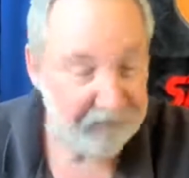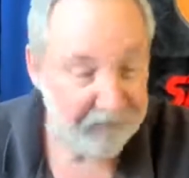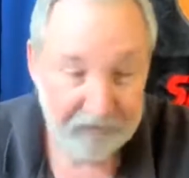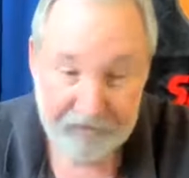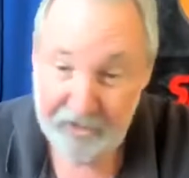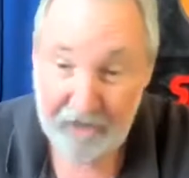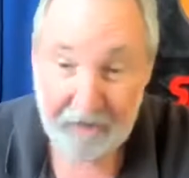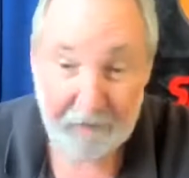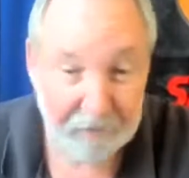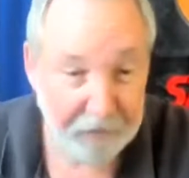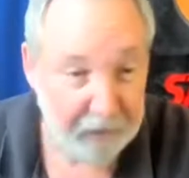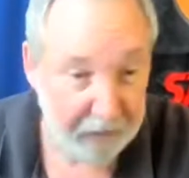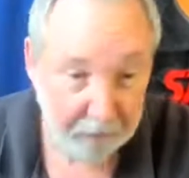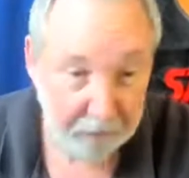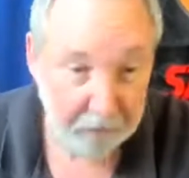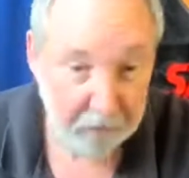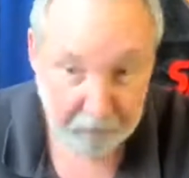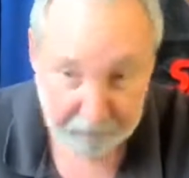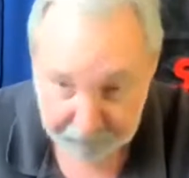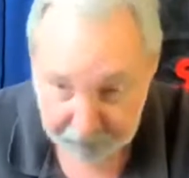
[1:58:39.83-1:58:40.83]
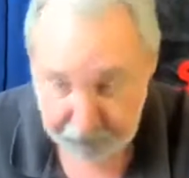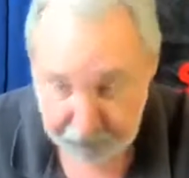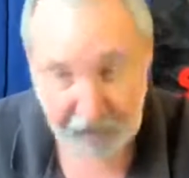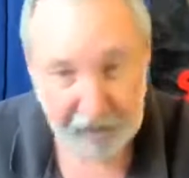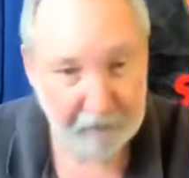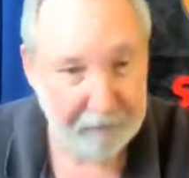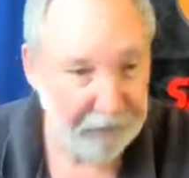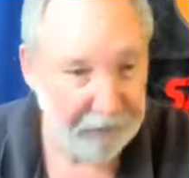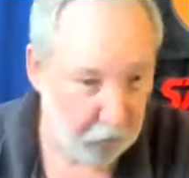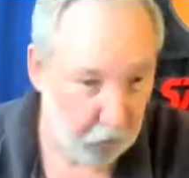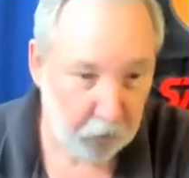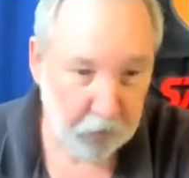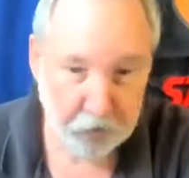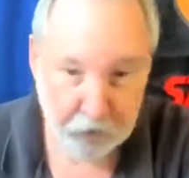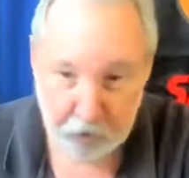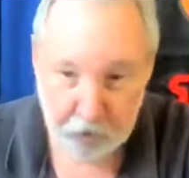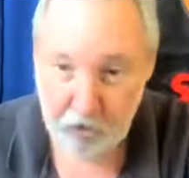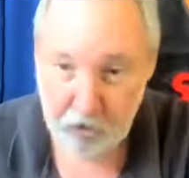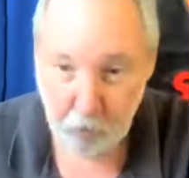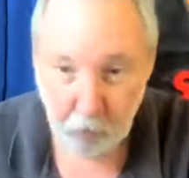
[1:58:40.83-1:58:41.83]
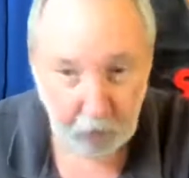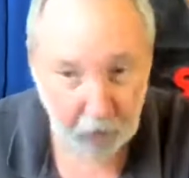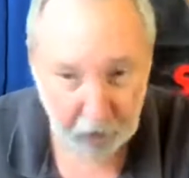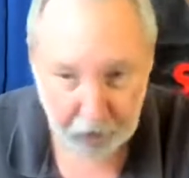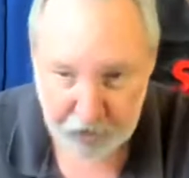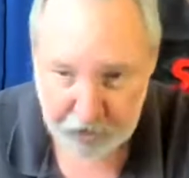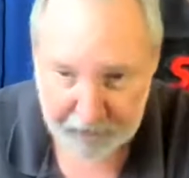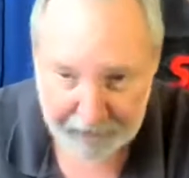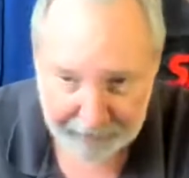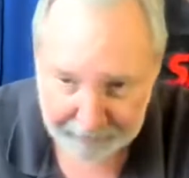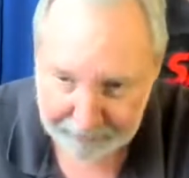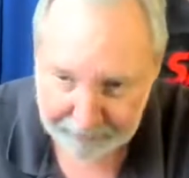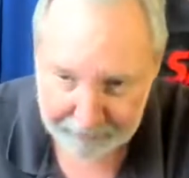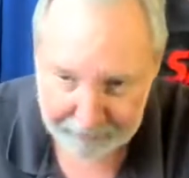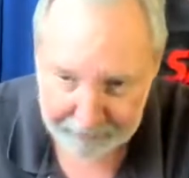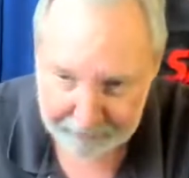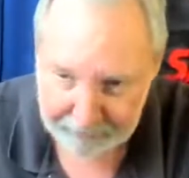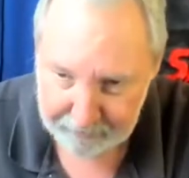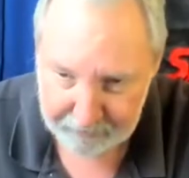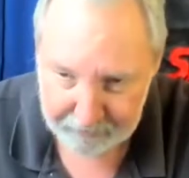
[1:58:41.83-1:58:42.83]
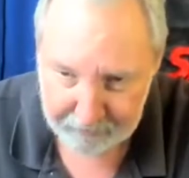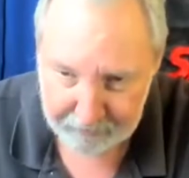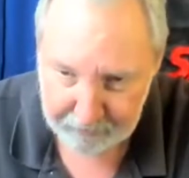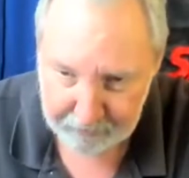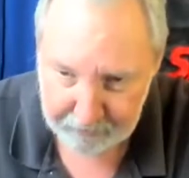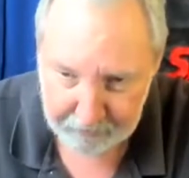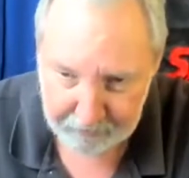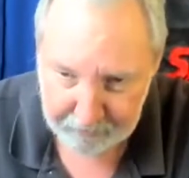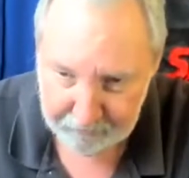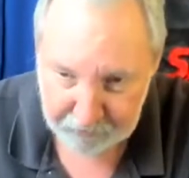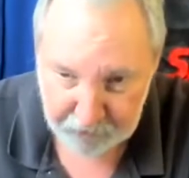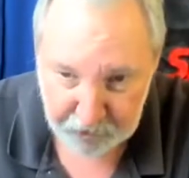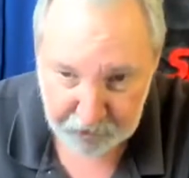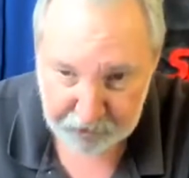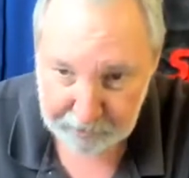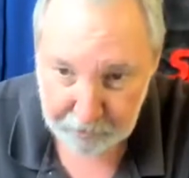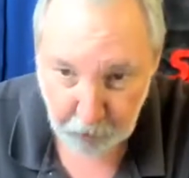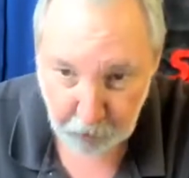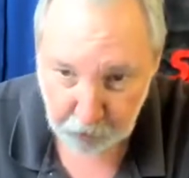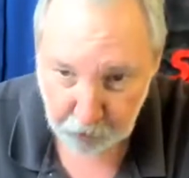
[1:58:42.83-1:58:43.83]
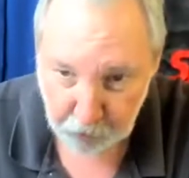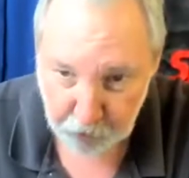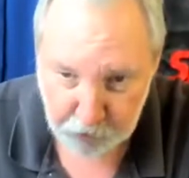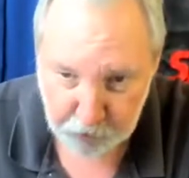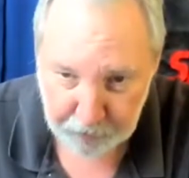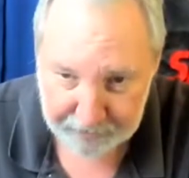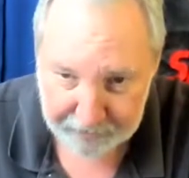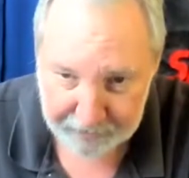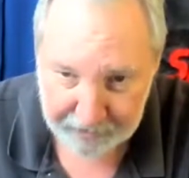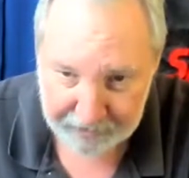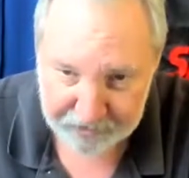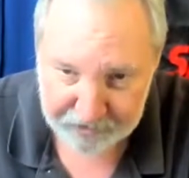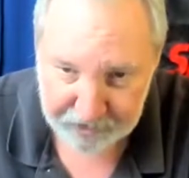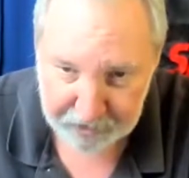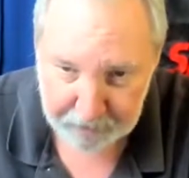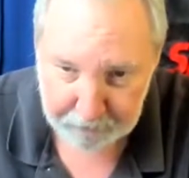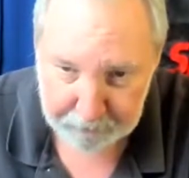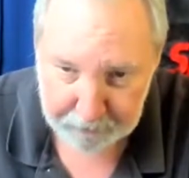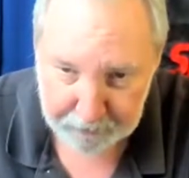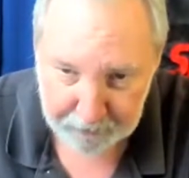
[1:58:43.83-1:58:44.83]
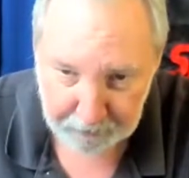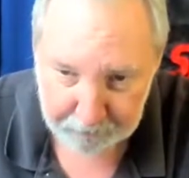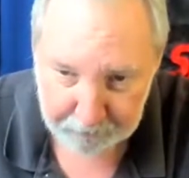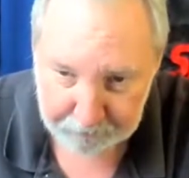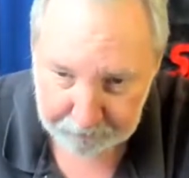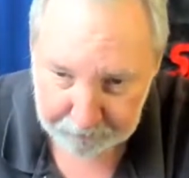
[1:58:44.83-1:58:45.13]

Same thing. If you're talking about going to the wall jack, just local stranded STP